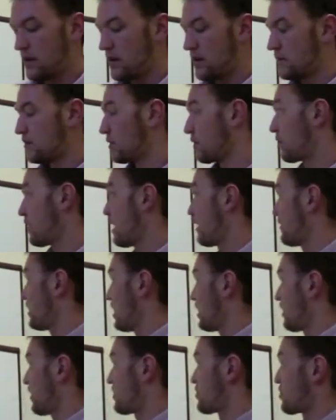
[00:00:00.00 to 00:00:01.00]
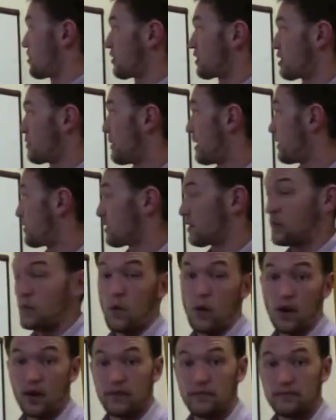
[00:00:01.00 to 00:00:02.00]
So if we have non-disjunction meiosis
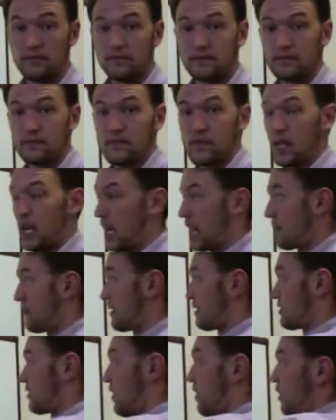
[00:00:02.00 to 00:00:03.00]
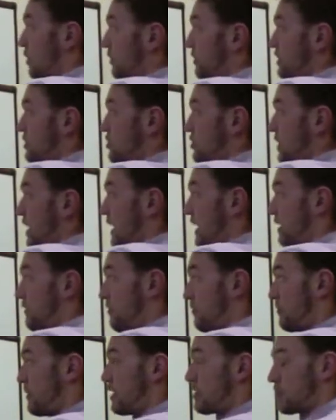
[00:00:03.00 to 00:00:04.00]
I, that means all of this genetic
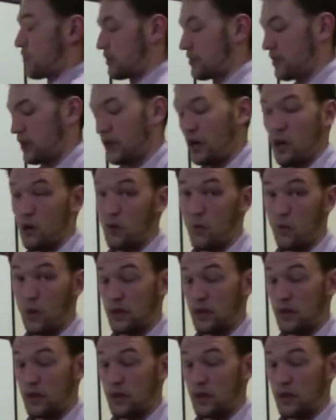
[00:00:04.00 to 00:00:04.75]
information is going to go to